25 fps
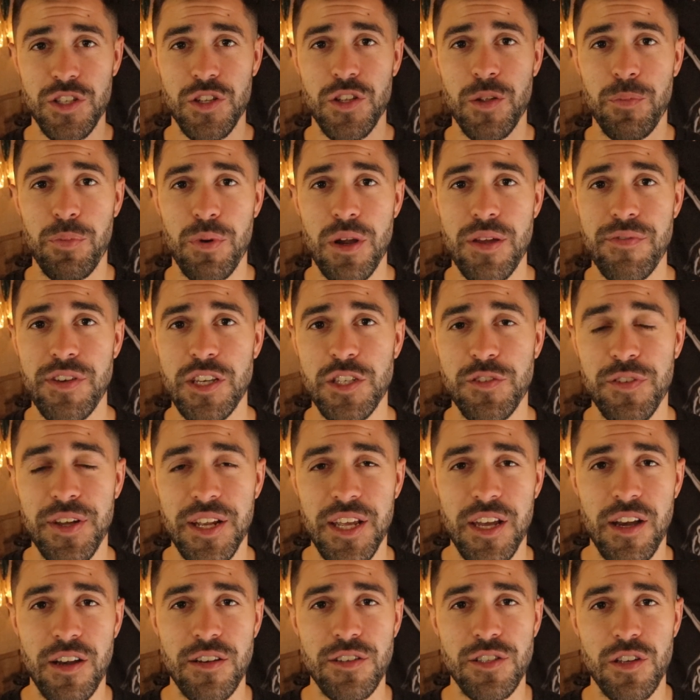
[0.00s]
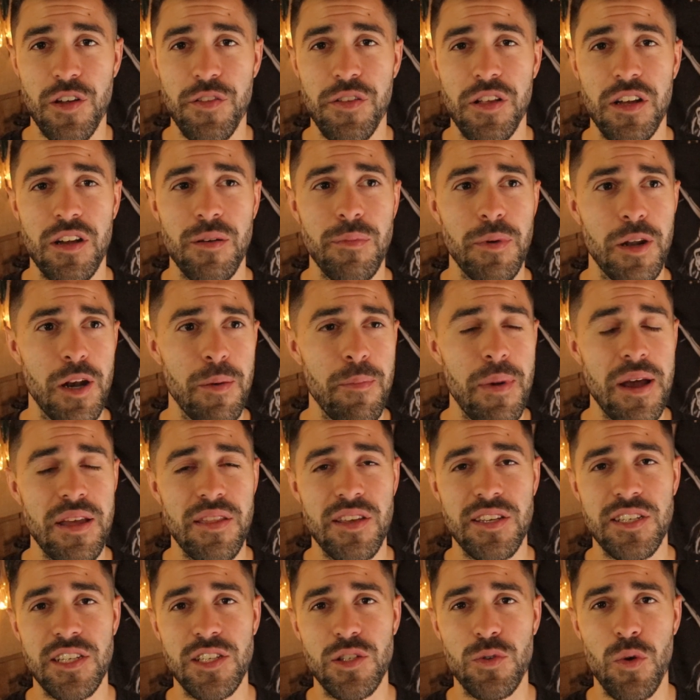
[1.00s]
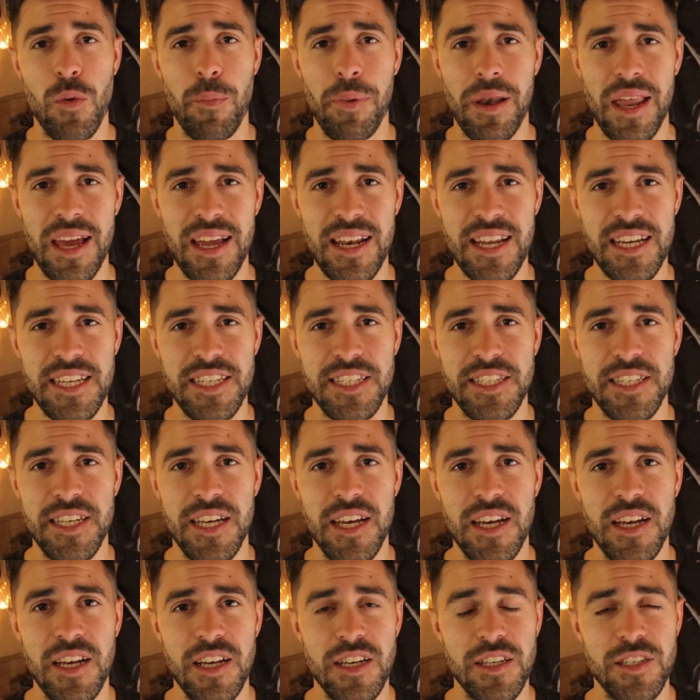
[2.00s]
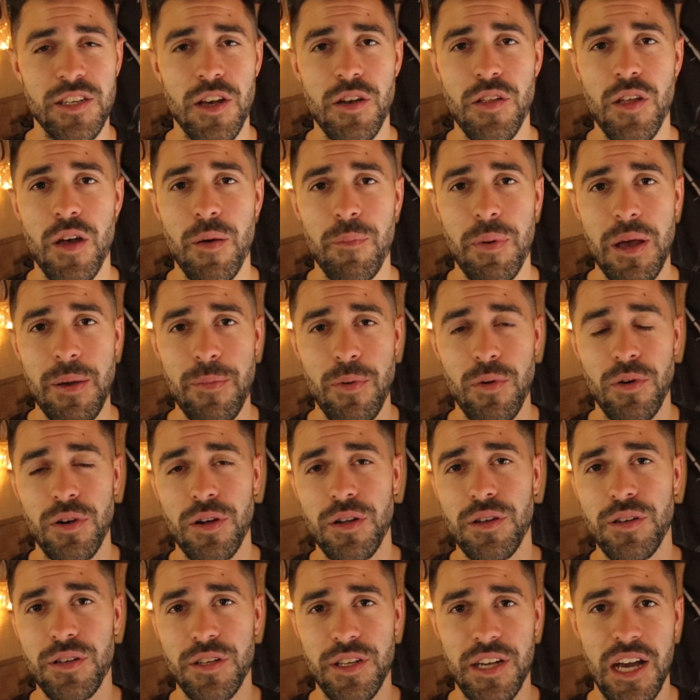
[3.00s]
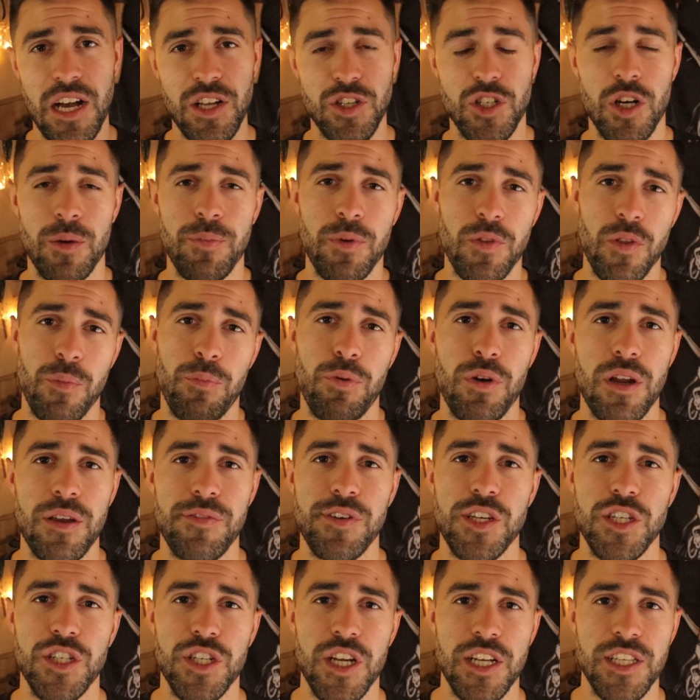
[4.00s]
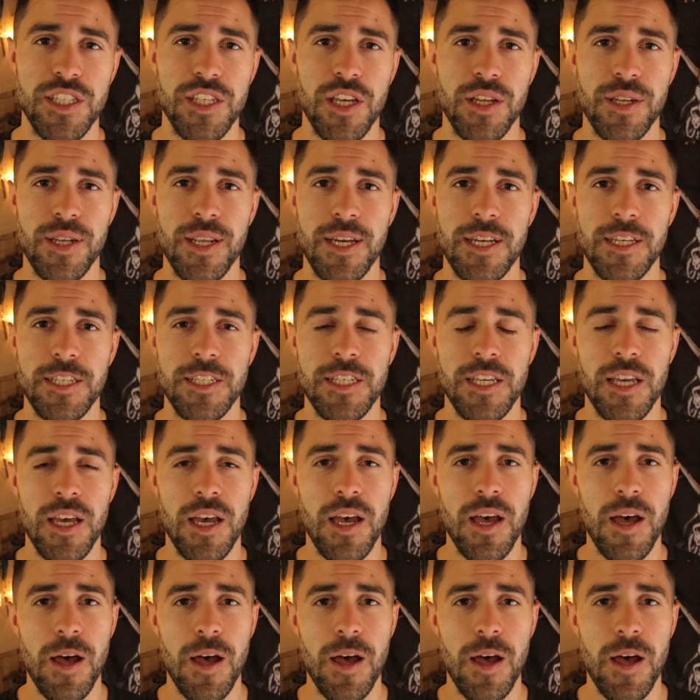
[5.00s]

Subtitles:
on the previous videos. I think I'm going to make this into a playlist so that people can catch up on the previous Shed Sundays.